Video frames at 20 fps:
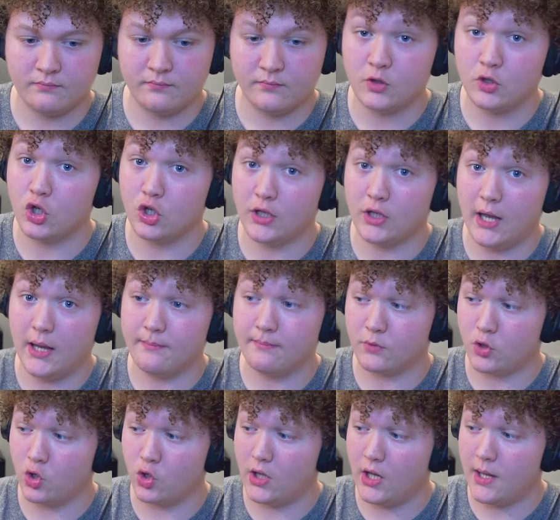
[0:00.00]
Good
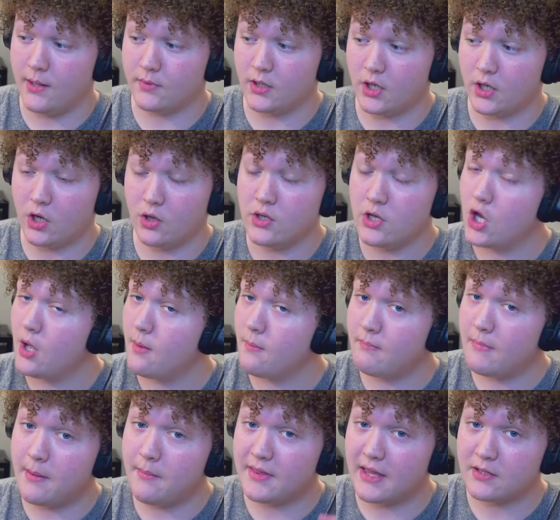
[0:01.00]
game, you know.
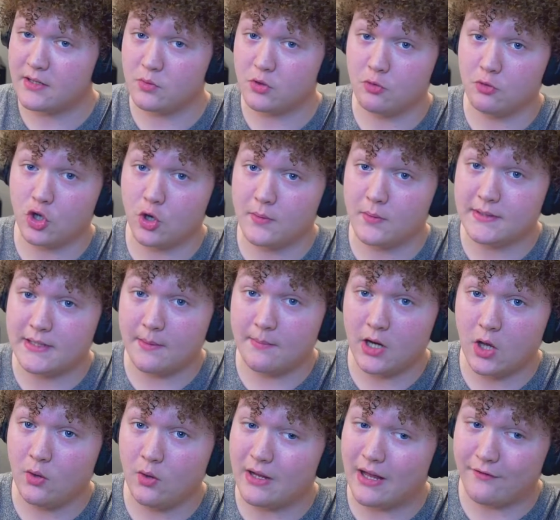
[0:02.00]
Maybe that's what you want to comment down
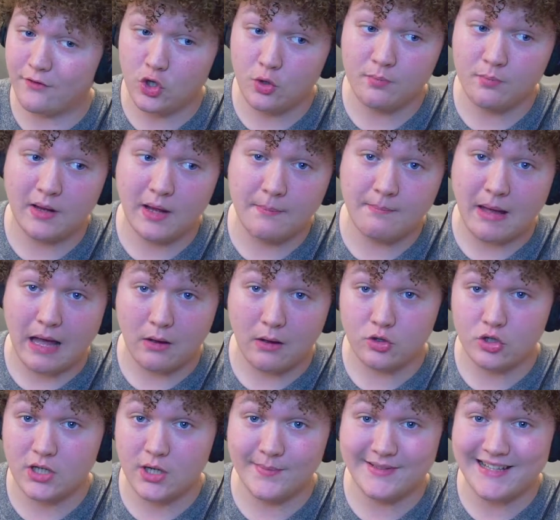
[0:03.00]
below. Have you played
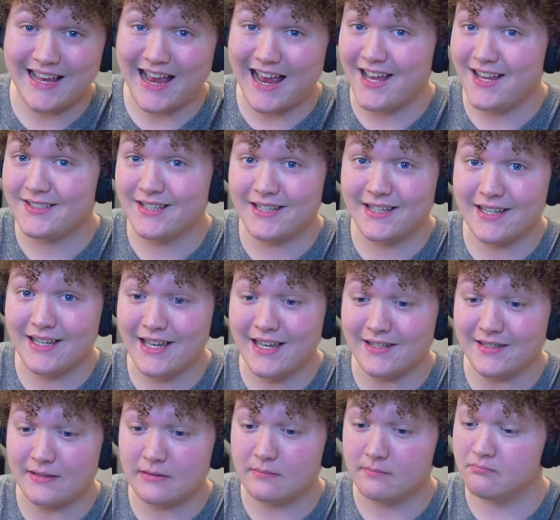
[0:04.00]
Battleships as a kid?
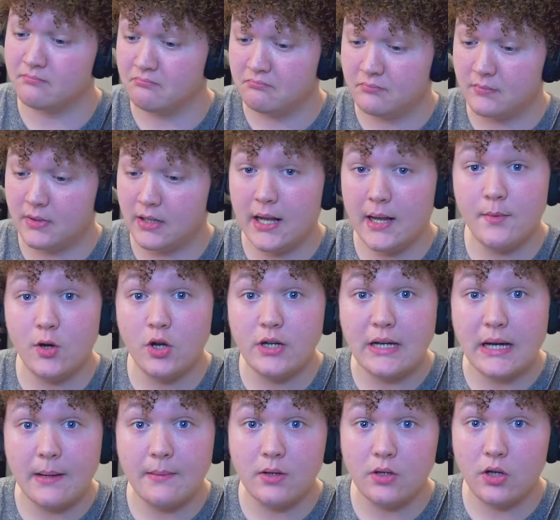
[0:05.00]
Let me know
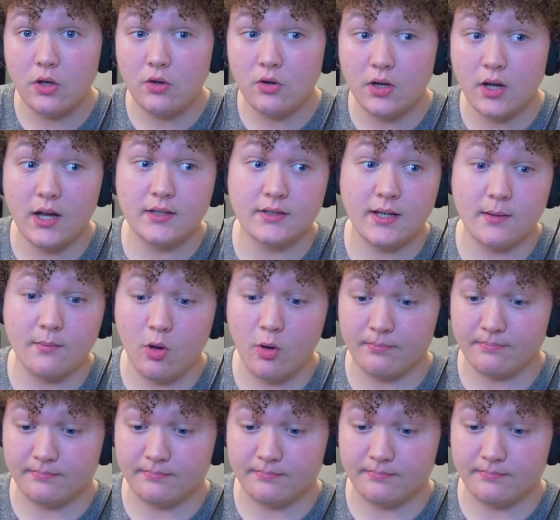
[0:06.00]
down below, guys, come on.